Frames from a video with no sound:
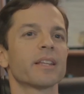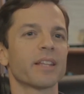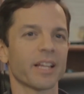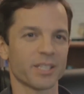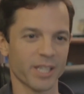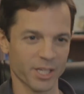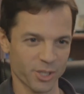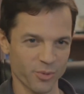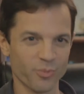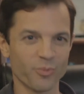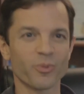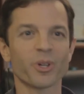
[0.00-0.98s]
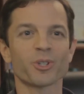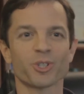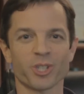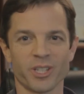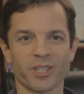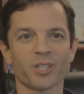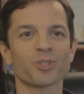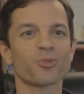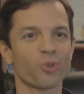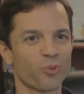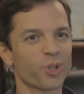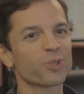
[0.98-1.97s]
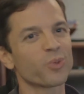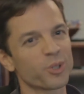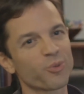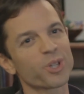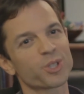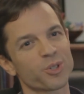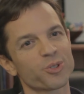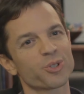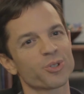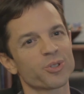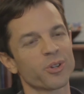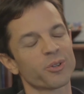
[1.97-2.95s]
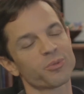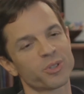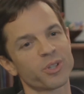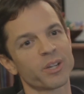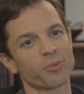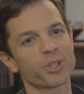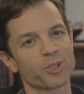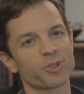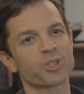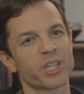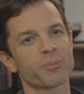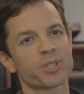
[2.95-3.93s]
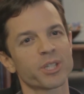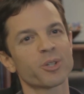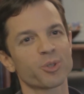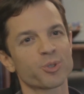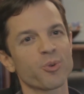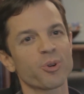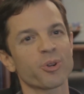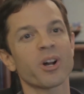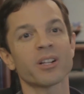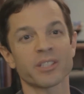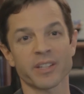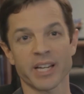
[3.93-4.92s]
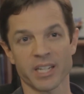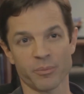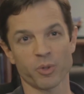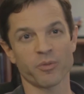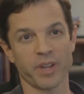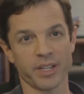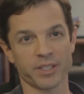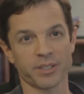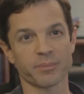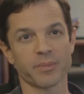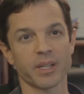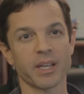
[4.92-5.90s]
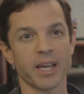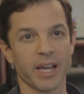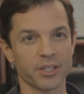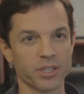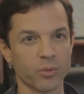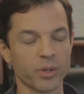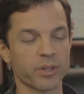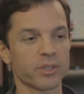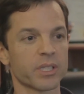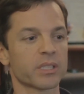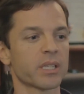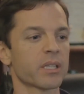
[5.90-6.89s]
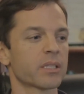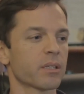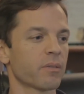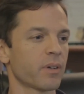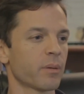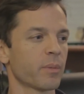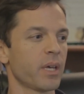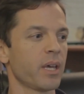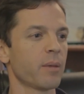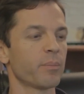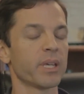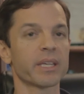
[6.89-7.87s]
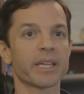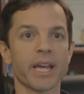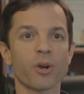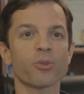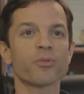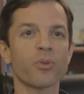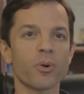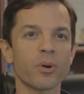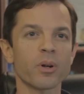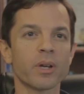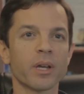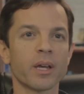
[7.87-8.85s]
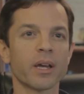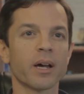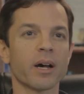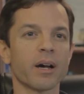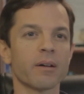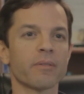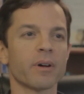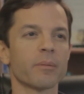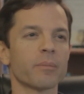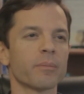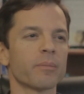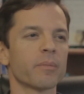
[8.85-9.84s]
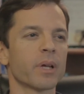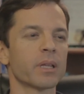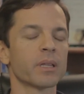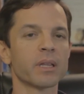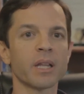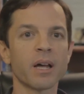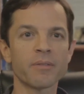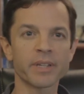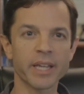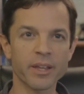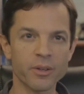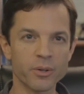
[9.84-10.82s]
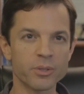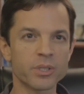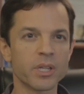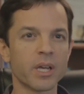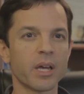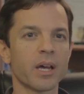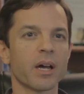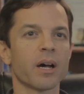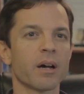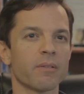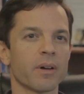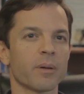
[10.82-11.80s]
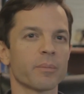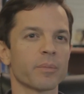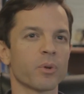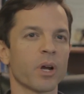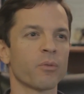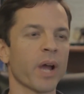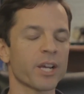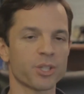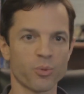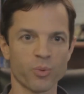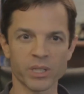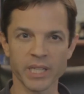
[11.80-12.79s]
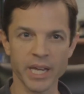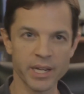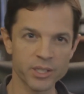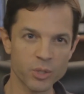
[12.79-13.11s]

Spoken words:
That's actually one researcher, a research team, Shidlow and Schroeder, called it the honeymoon phase. Actually, where there's a sense of being cared for, of loving others, of actually relating